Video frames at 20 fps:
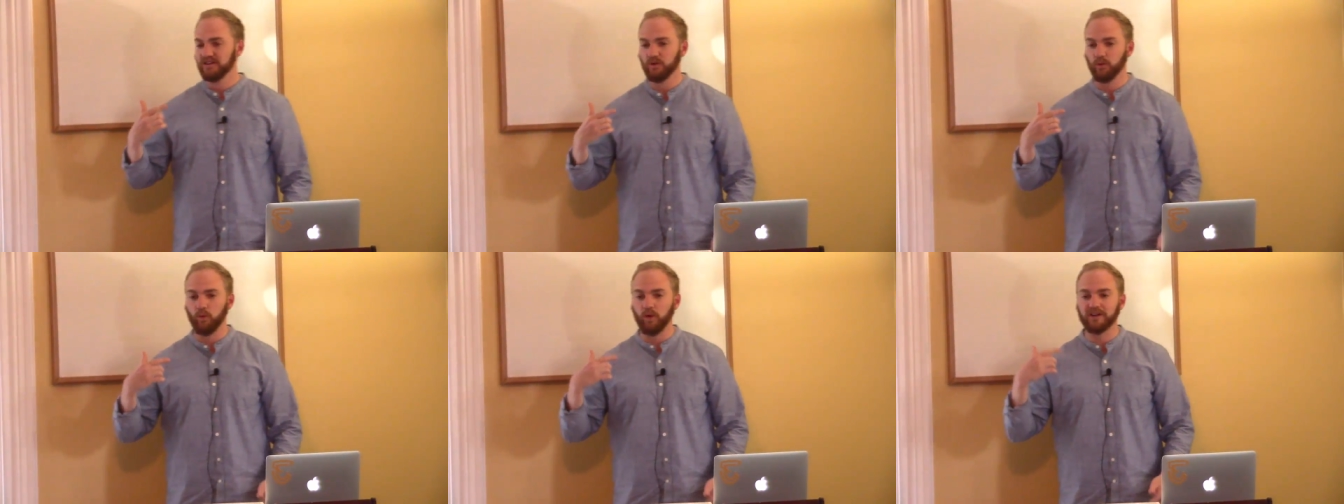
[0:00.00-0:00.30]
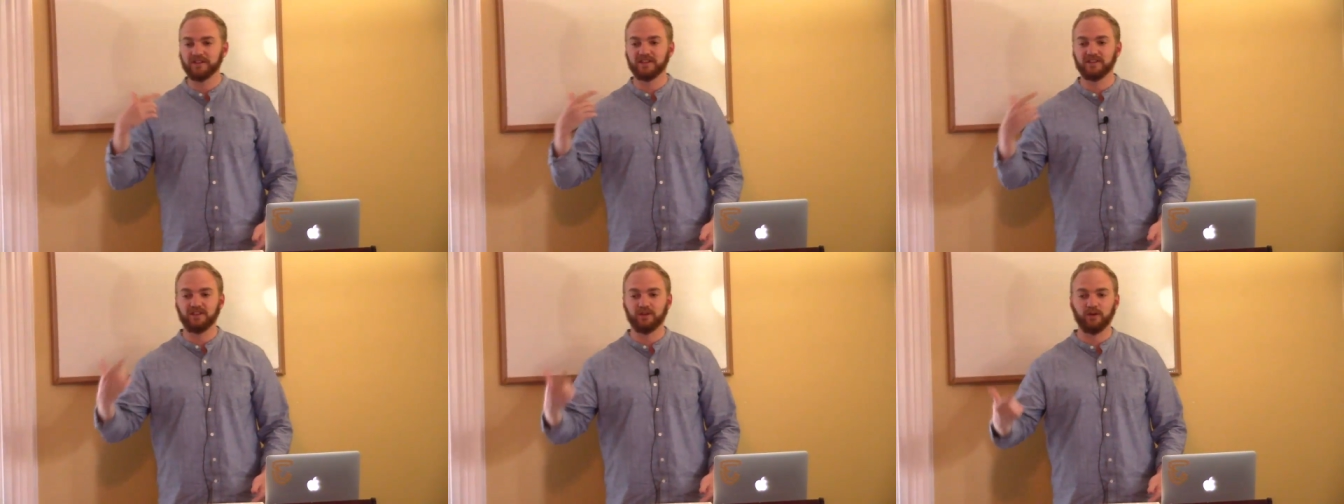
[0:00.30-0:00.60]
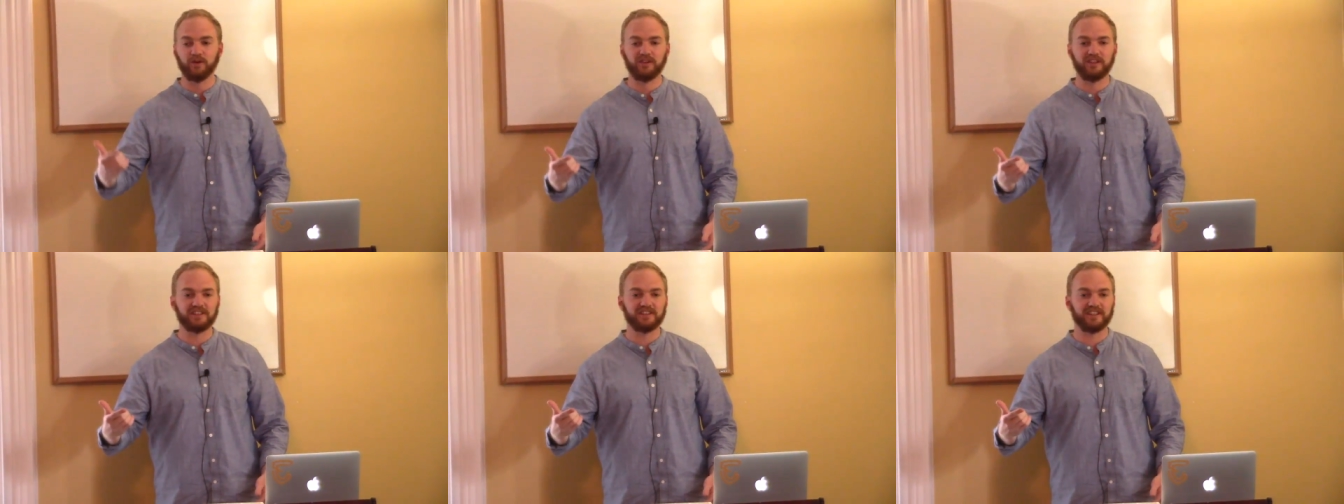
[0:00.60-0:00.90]
to what to
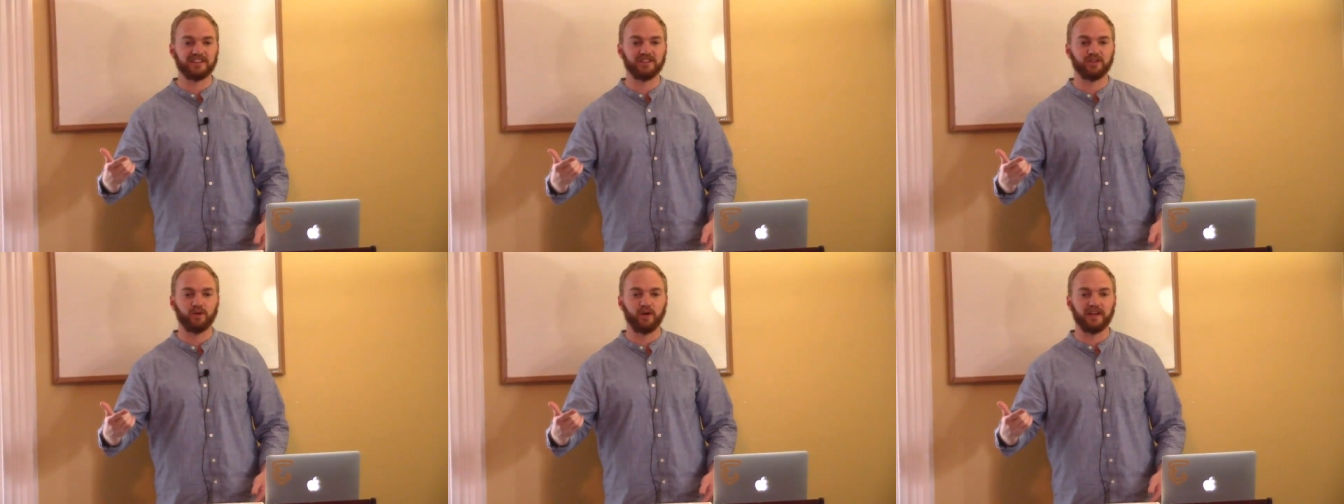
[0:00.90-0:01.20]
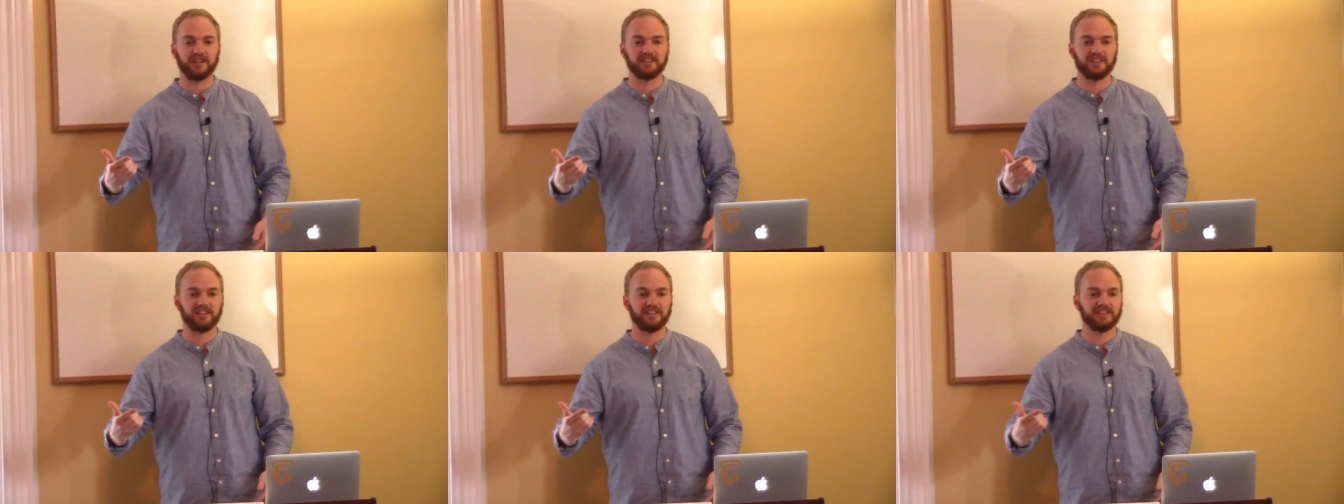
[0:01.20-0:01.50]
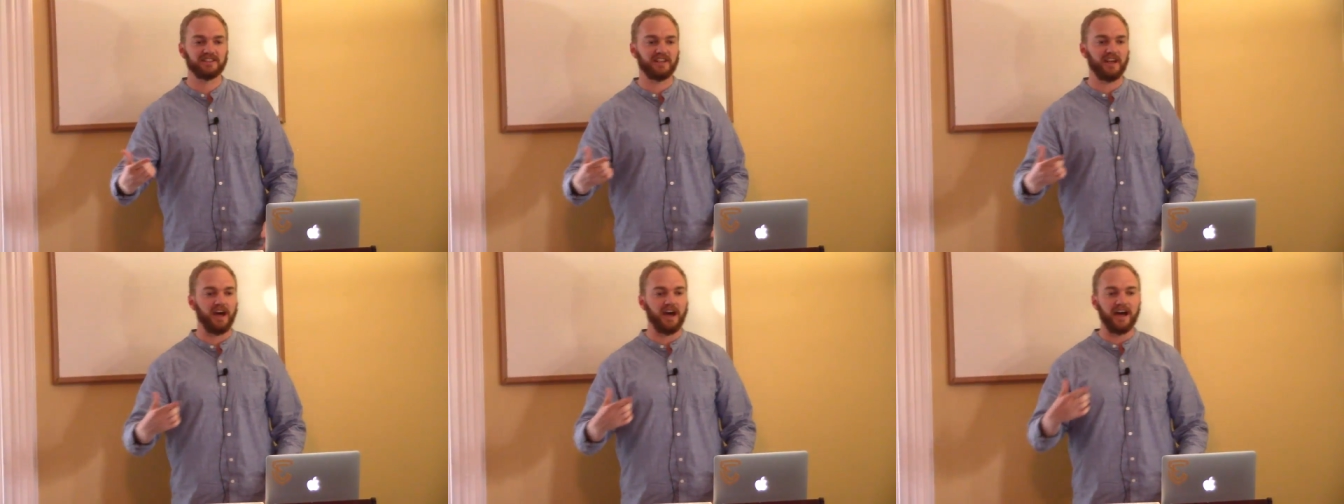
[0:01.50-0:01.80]
do in these
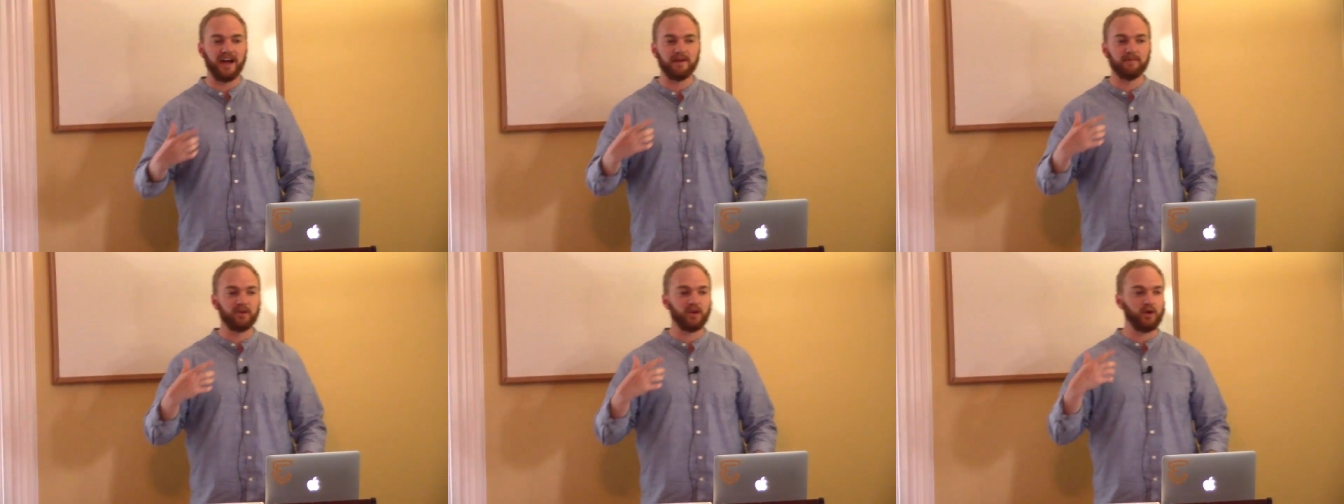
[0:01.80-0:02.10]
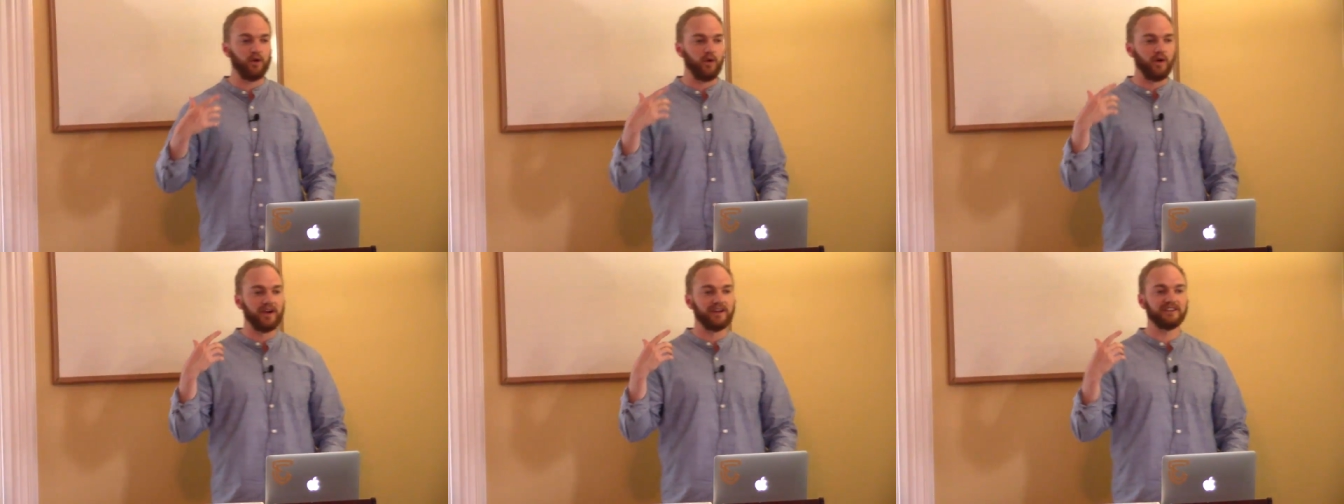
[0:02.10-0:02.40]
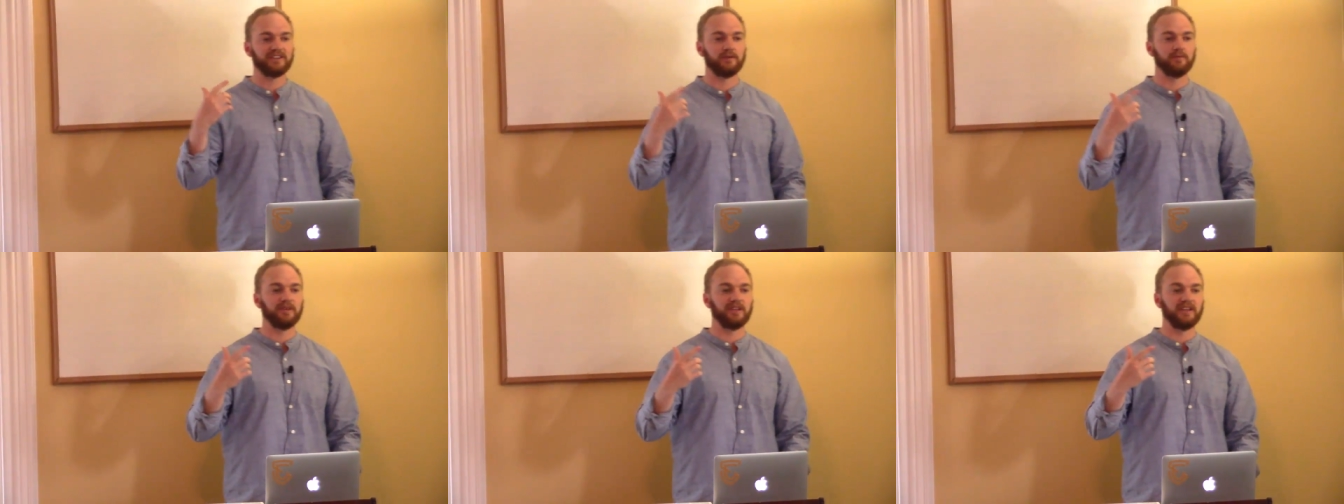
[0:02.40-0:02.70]
situations, I am
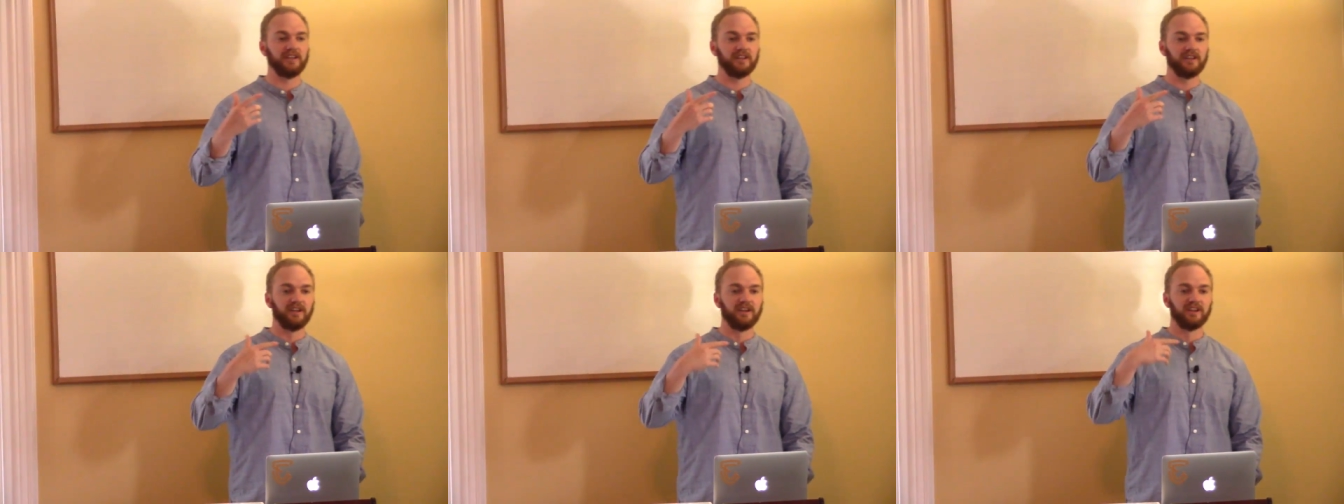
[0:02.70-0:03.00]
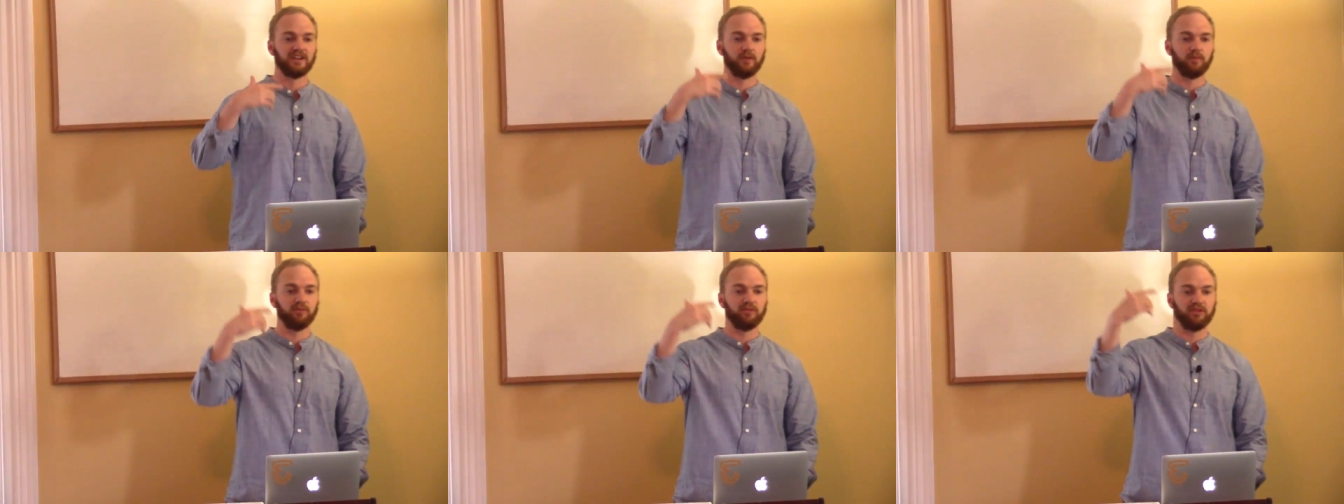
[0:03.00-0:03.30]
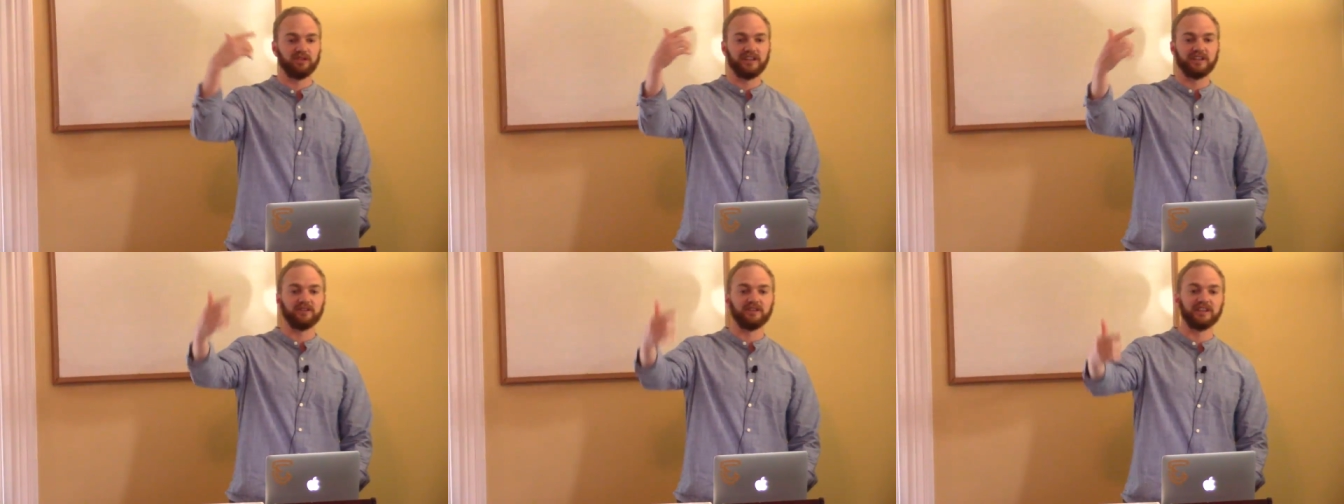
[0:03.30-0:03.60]
going to be
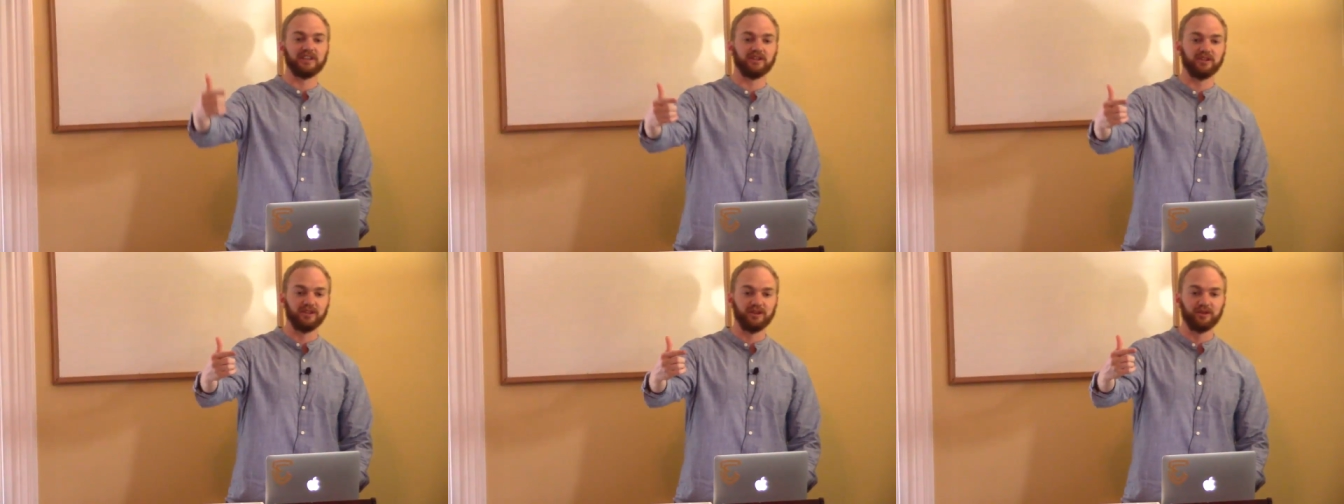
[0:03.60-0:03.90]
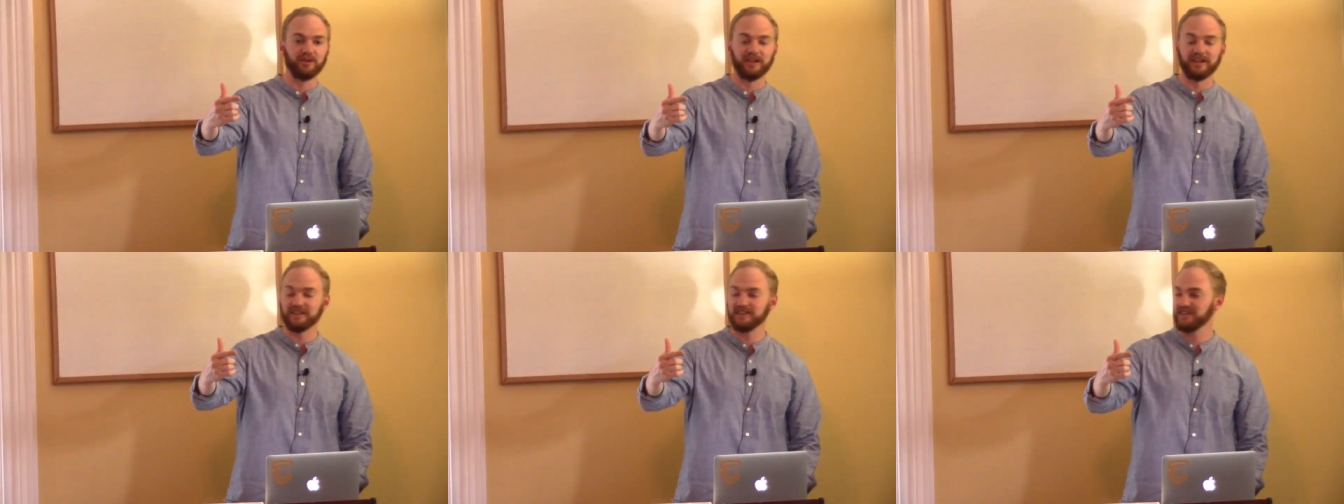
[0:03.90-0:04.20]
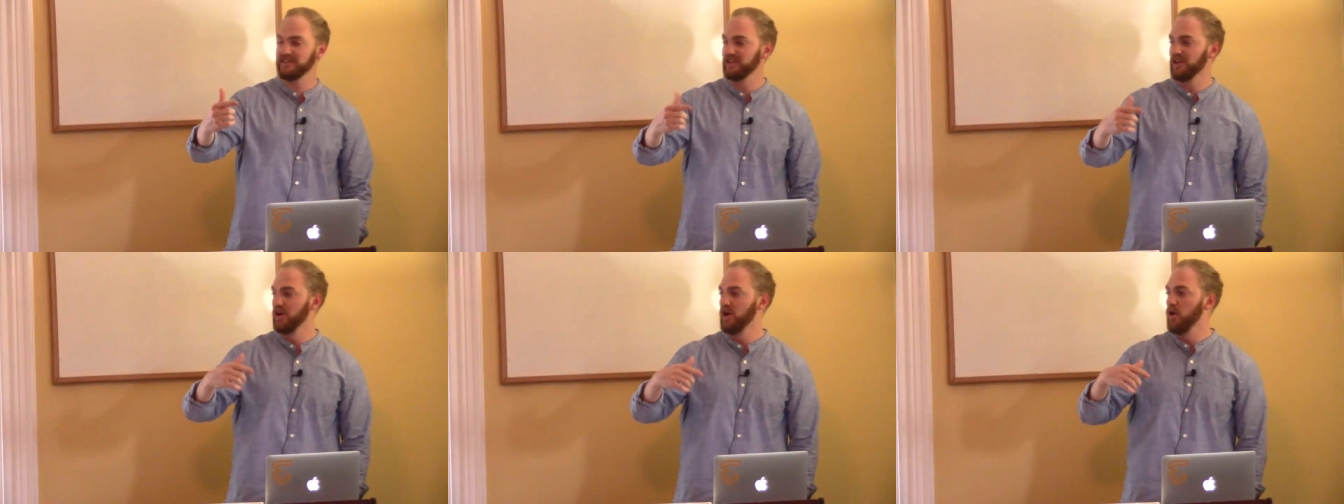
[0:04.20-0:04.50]
completely
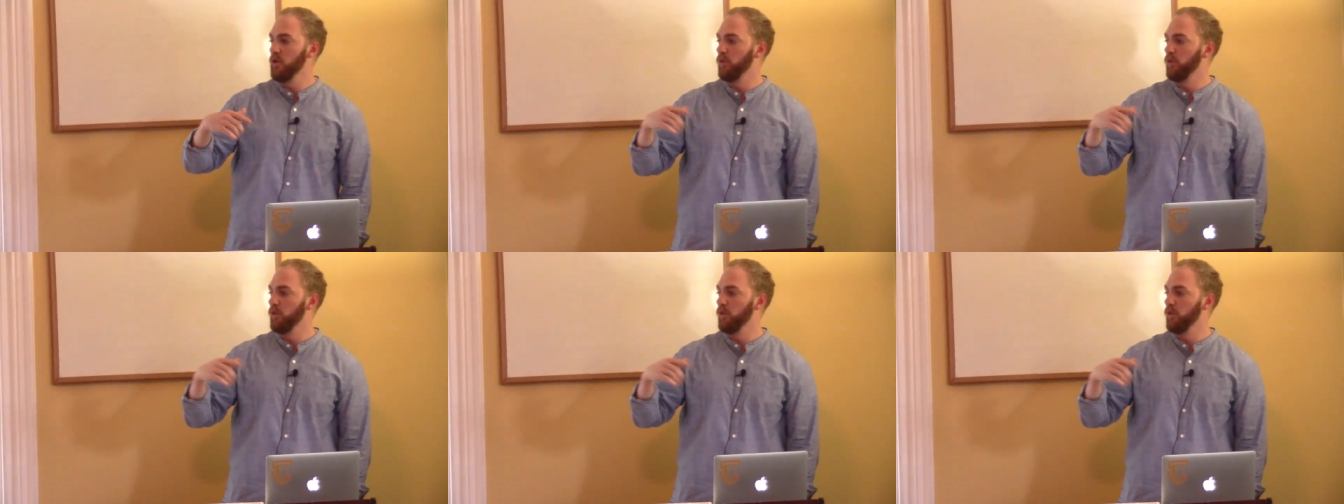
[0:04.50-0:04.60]
clueless